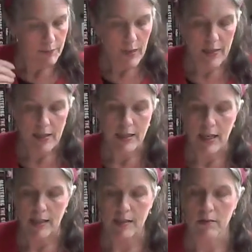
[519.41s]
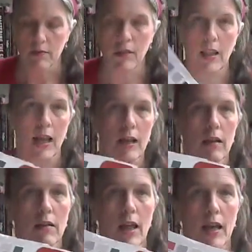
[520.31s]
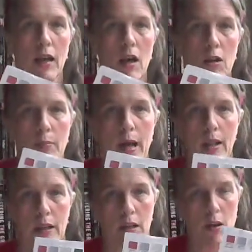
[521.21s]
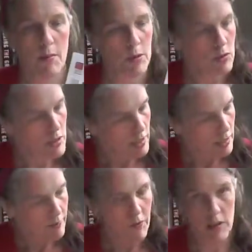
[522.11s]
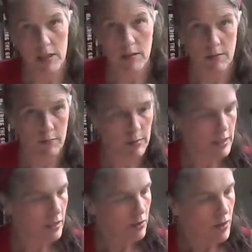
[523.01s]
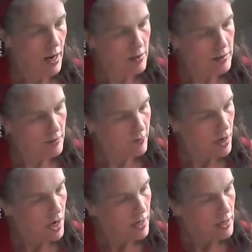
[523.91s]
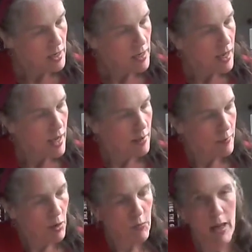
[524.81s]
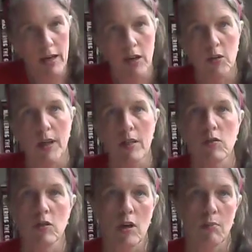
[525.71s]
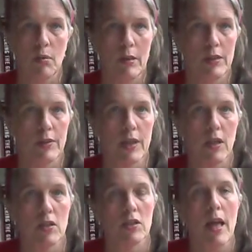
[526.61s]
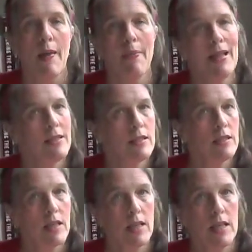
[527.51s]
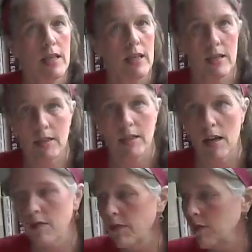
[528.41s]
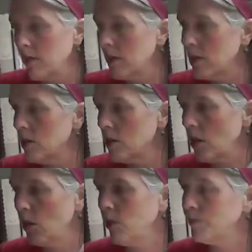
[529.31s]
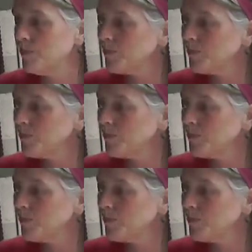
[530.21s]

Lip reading: In this case, like a color palette. I'm using, for this particular house, I've got a red and a green. Those are complementary colors. That's design thinking stuff. So